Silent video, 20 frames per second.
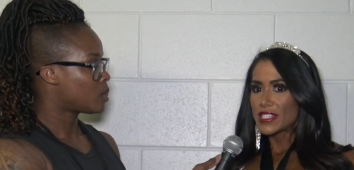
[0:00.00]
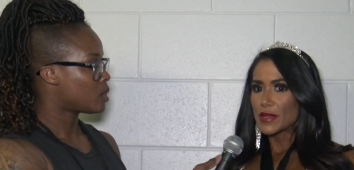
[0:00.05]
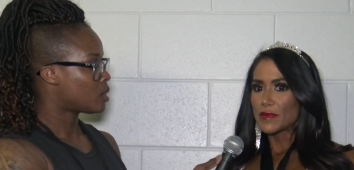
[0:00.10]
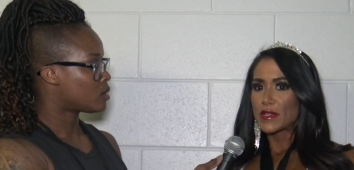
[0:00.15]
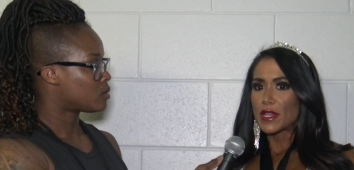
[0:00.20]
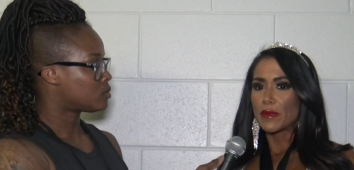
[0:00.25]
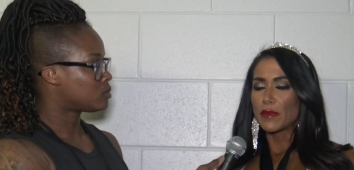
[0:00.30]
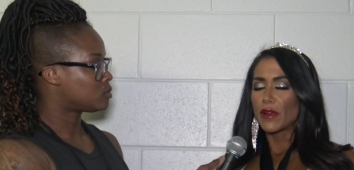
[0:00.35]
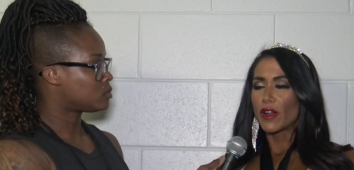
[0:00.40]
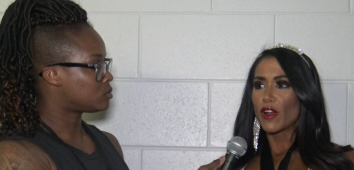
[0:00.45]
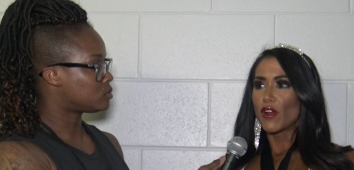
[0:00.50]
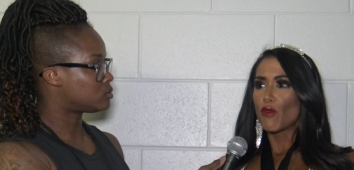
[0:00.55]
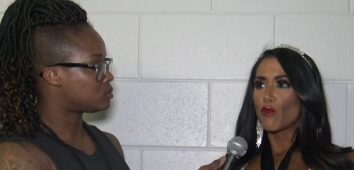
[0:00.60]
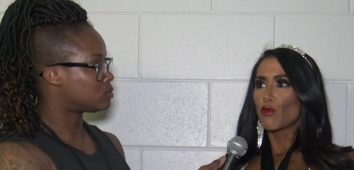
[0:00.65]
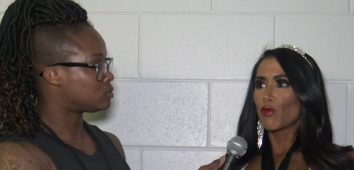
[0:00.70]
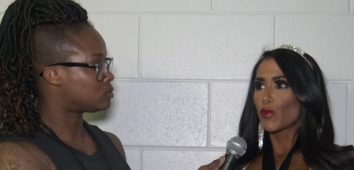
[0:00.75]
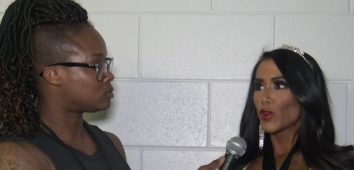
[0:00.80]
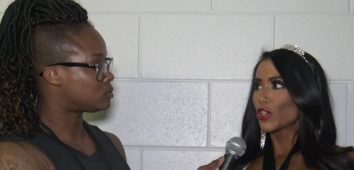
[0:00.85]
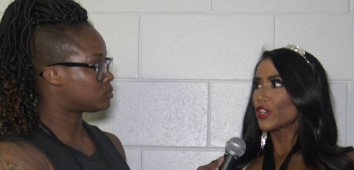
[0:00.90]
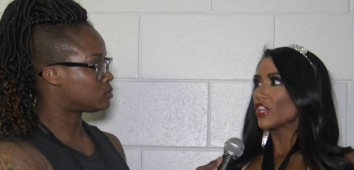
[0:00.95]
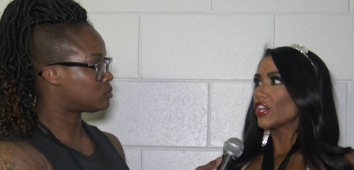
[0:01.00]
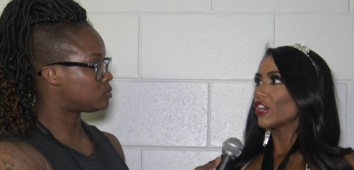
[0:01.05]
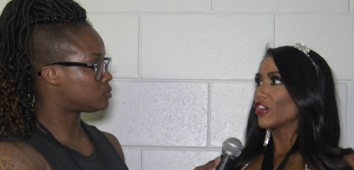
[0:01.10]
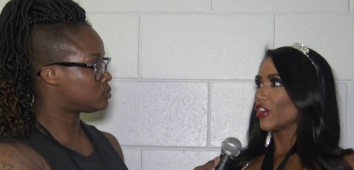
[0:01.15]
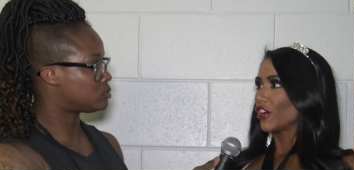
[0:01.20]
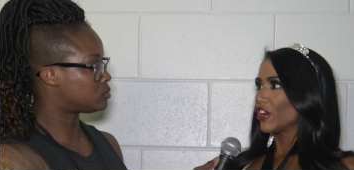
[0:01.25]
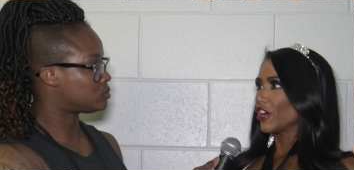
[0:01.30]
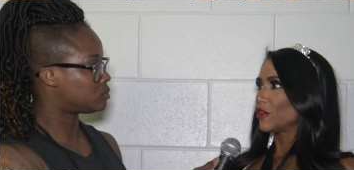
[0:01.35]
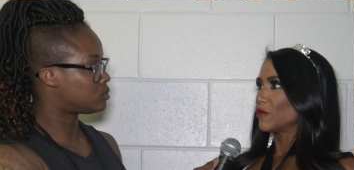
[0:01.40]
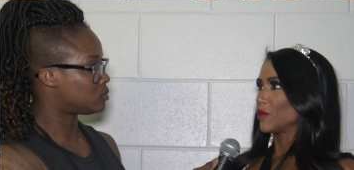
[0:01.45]
Speaker 1: in September, really
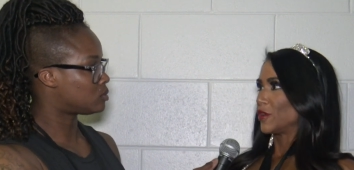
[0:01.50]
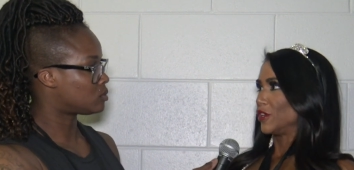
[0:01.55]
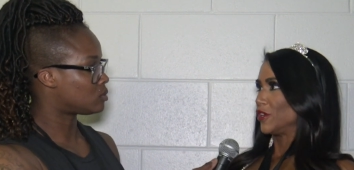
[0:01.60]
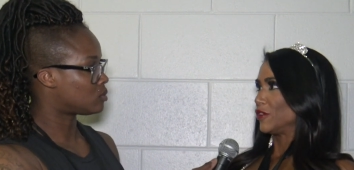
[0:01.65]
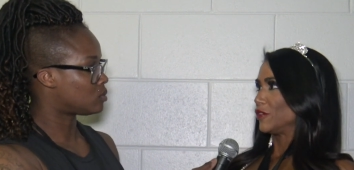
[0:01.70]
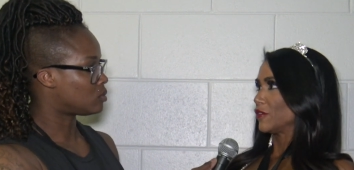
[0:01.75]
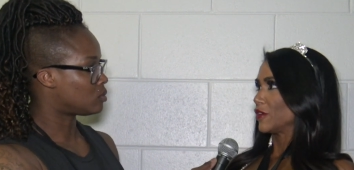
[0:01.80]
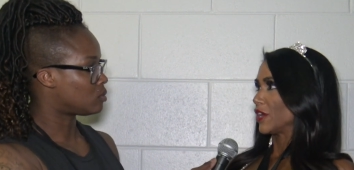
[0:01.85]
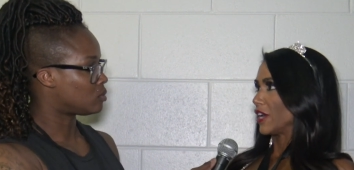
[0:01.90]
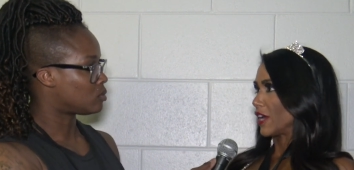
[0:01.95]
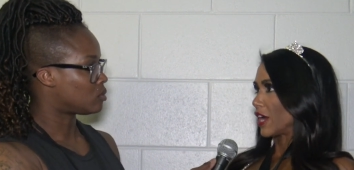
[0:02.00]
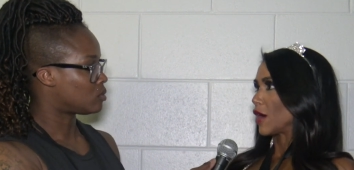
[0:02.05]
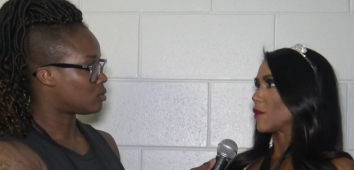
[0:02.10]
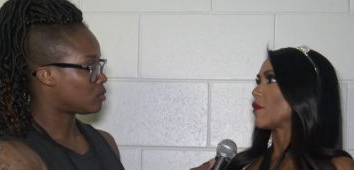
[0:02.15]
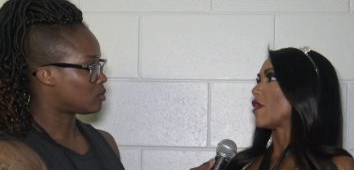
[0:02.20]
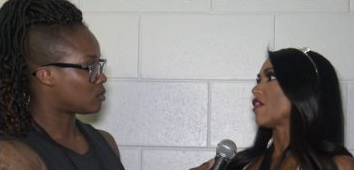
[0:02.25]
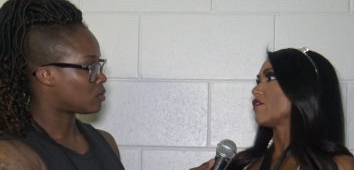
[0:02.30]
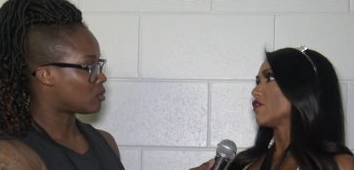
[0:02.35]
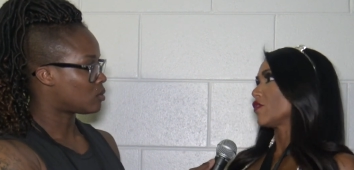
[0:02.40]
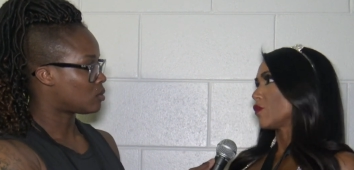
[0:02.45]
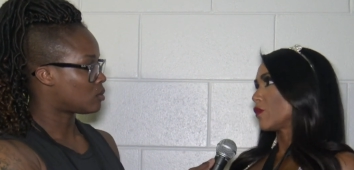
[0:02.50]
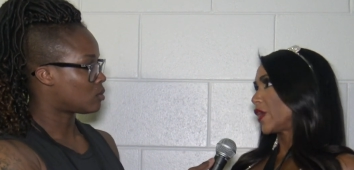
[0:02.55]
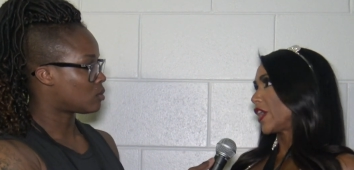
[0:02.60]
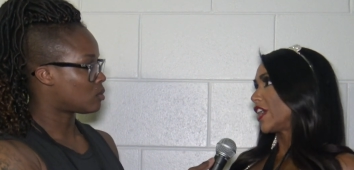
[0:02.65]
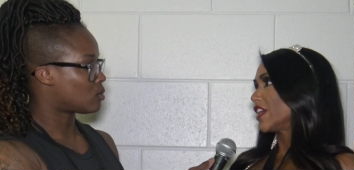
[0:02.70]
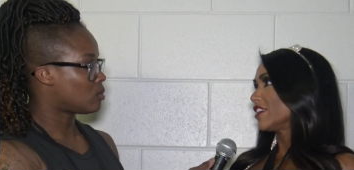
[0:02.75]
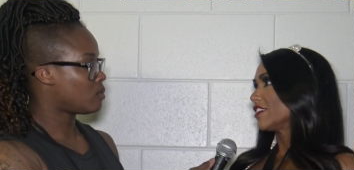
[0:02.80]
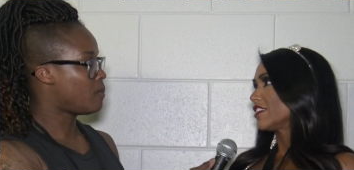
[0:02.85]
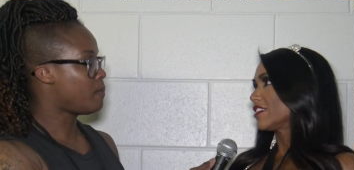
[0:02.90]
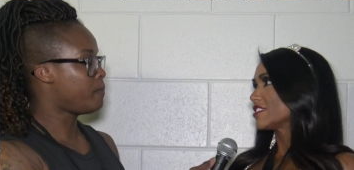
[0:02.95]
good when you can come off a
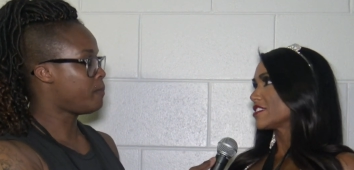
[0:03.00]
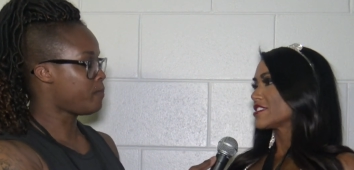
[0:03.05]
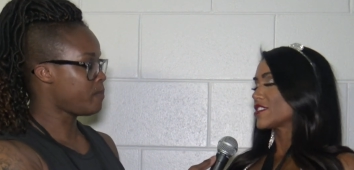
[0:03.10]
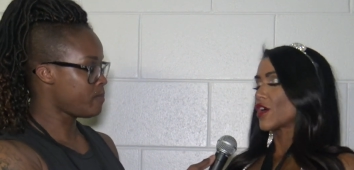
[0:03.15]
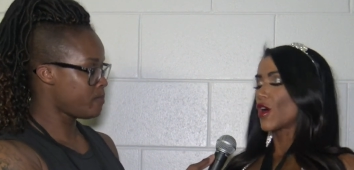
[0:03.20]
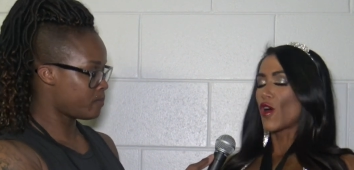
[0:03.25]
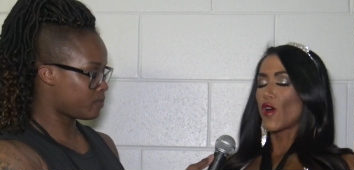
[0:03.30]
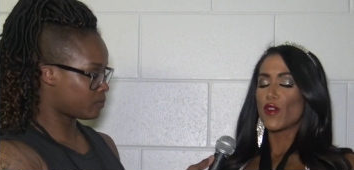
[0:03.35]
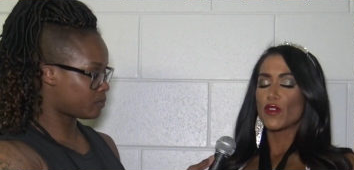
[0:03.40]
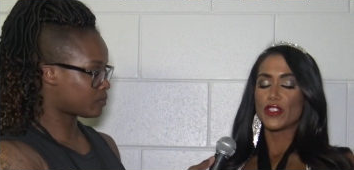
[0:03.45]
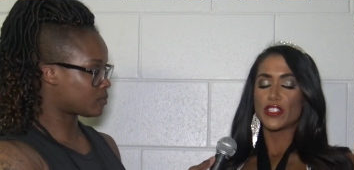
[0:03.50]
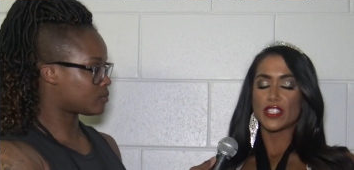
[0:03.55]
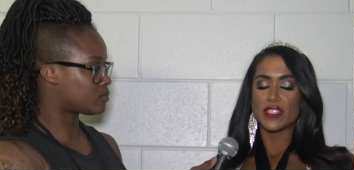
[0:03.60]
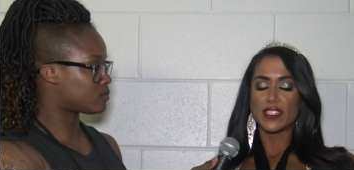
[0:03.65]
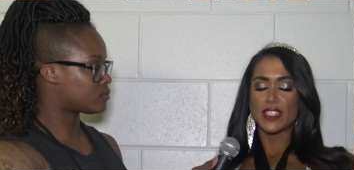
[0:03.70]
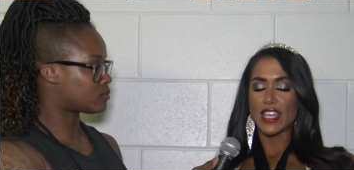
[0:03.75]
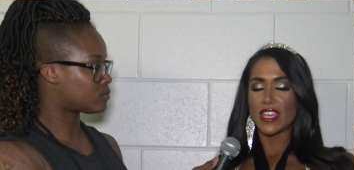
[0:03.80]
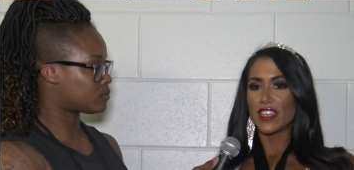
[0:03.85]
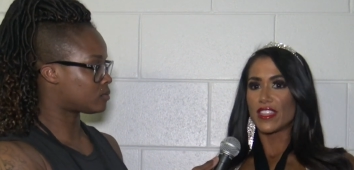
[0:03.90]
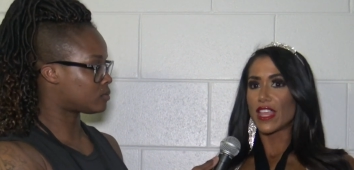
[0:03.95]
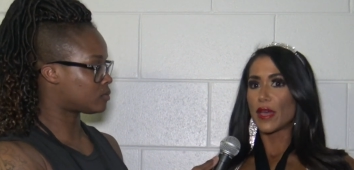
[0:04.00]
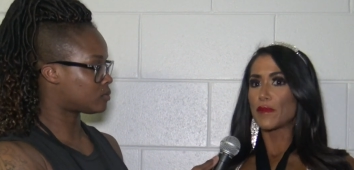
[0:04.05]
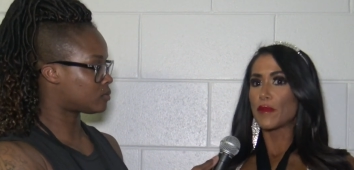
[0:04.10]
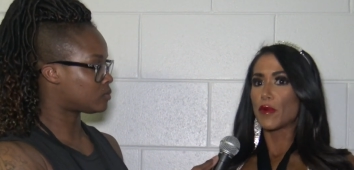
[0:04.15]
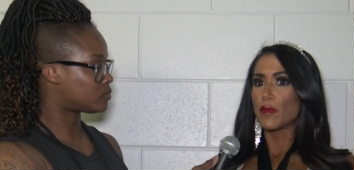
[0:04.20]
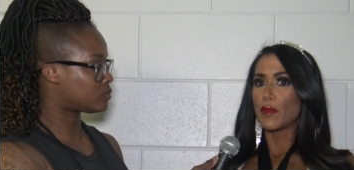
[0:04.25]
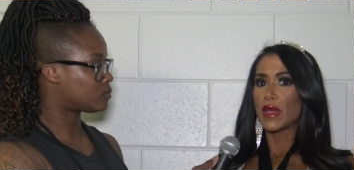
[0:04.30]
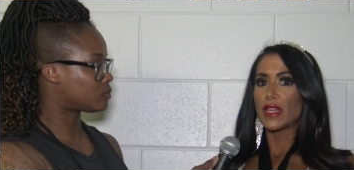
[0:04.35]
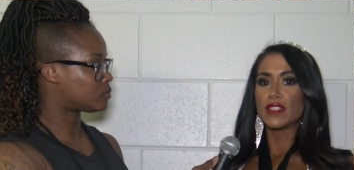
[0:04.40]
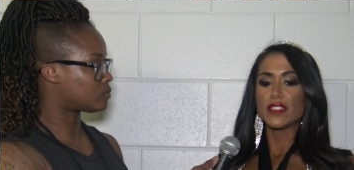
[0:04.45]
win. Mm -hmm. So just taking that
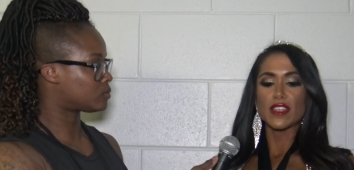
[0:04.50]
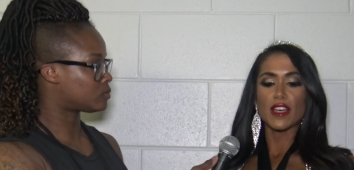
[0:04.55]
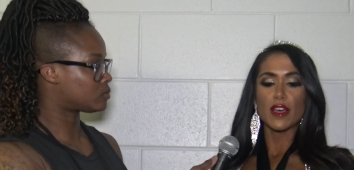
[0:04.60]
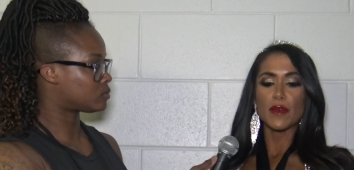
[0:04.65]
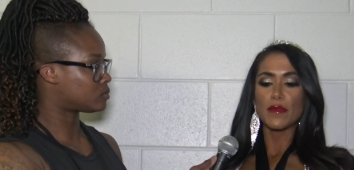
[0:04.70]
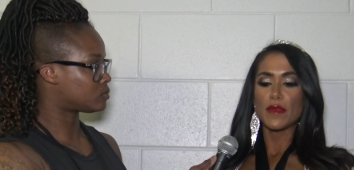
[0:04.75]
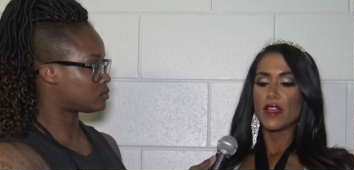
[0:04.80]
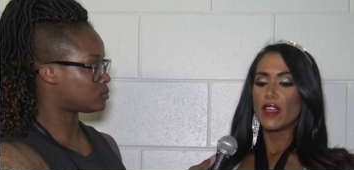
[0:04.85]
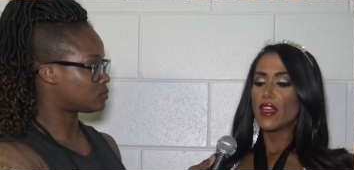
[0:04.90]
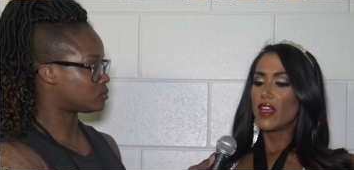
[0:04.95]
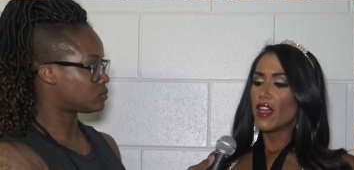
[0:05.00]
momentum